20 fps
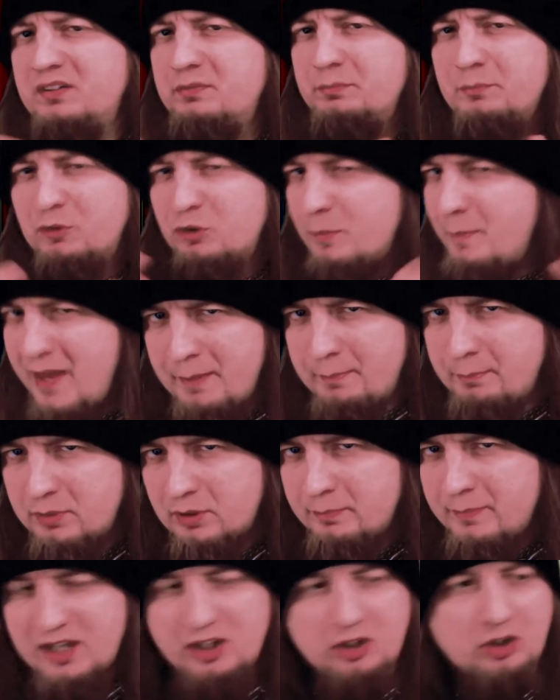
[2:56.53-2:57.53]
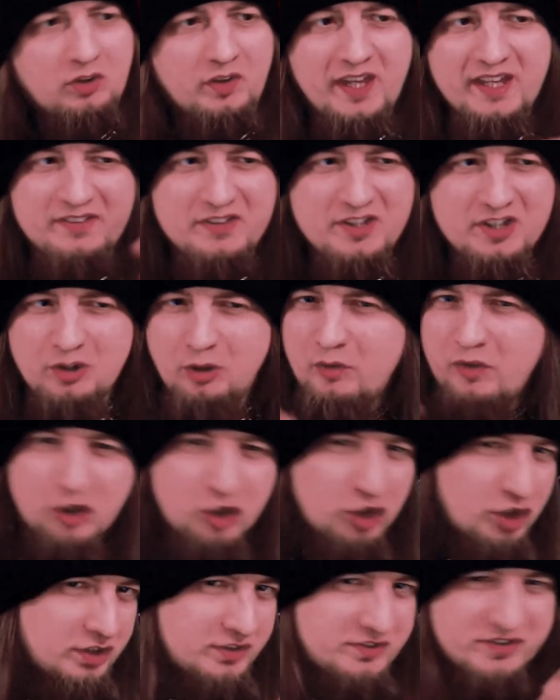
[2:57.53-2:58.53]
remember metal, like, you know, the
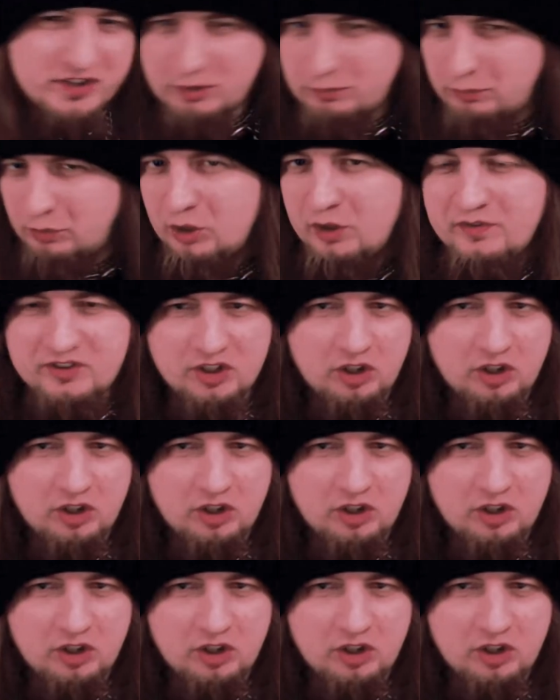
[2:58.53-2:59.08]
hooks, the grooves,